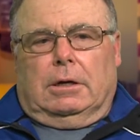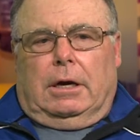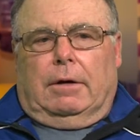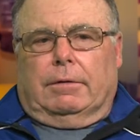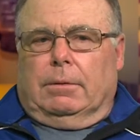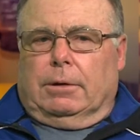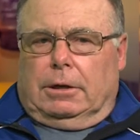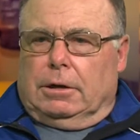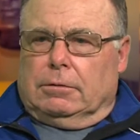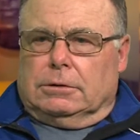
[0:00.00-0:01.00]

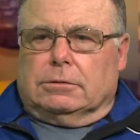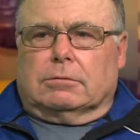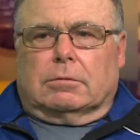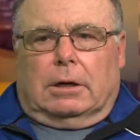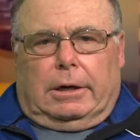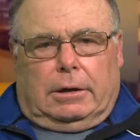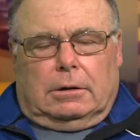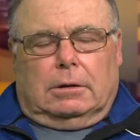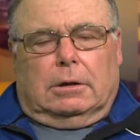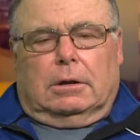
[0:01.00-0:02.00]
everybody was
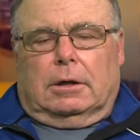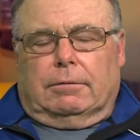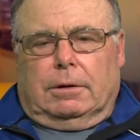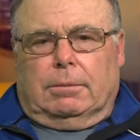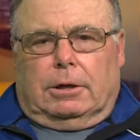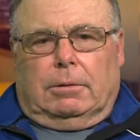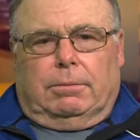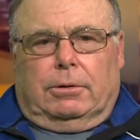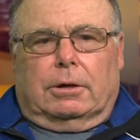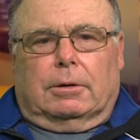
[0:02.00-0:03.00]
rugged. Everybody
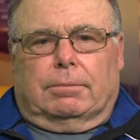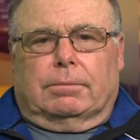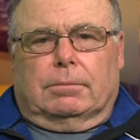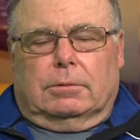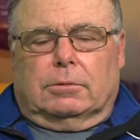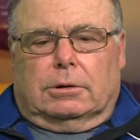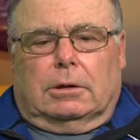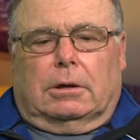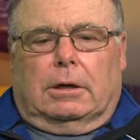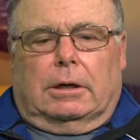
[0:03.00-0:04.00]
put up with a
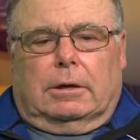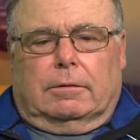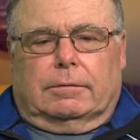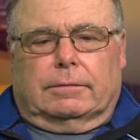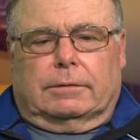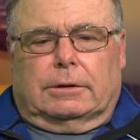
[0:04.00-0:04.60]
lot of